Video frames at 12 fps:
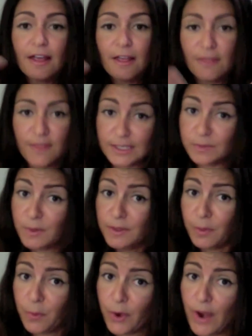This one
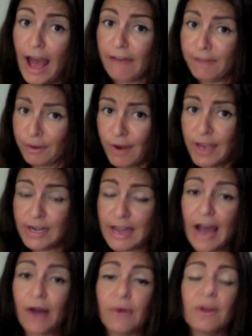that we're having right
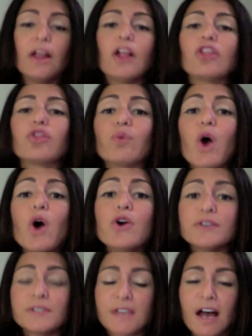now. Throw
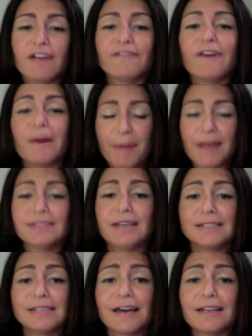yourself on
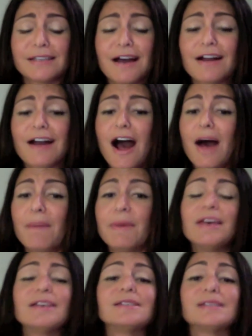bytatiana.com,
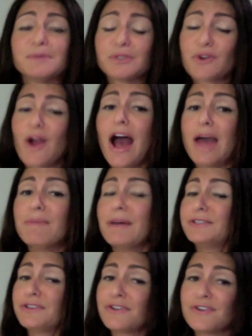subscribe,
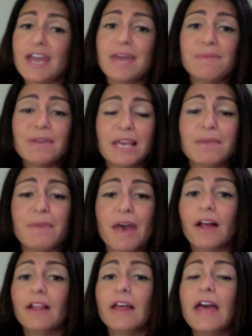enter your name and
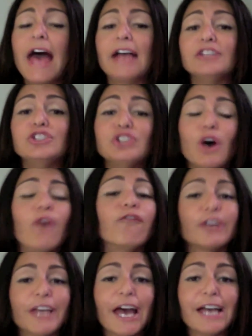email, and don't
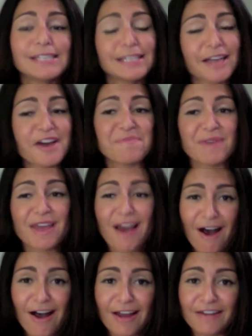forget to like me
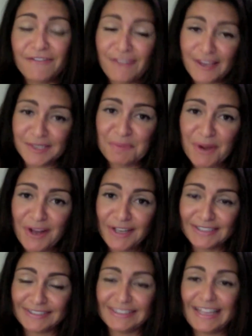on Facebook.
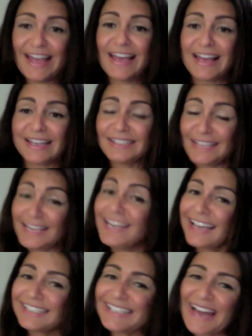See you
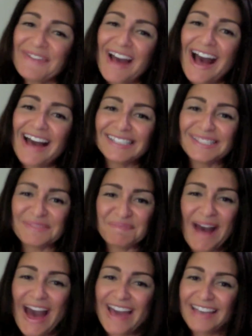next time, guys.
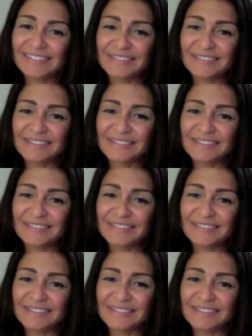Bye.